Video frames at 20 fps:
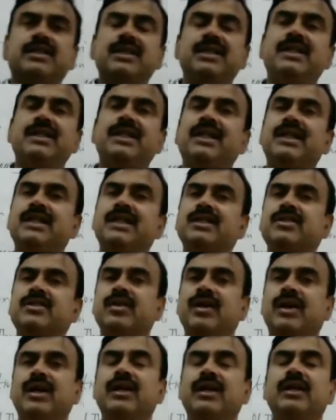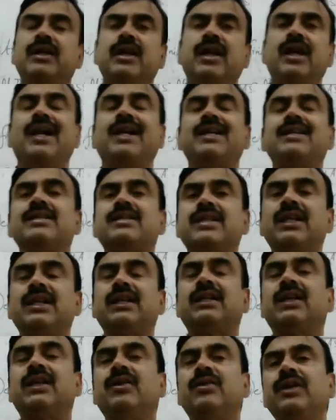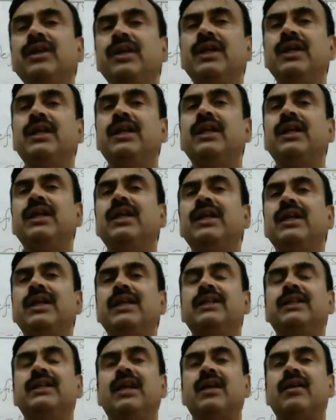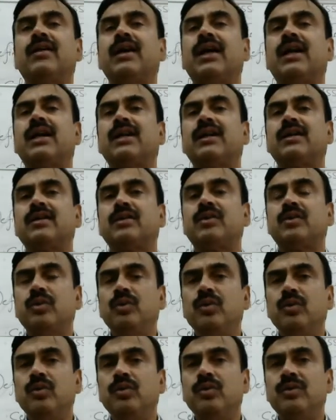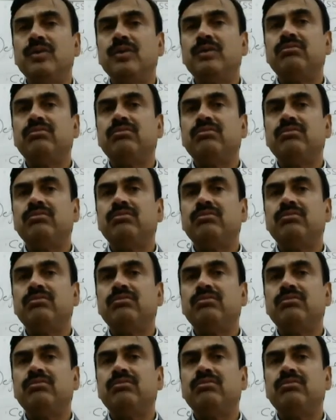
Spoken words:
Leiden and Swan. And cell theory, there are two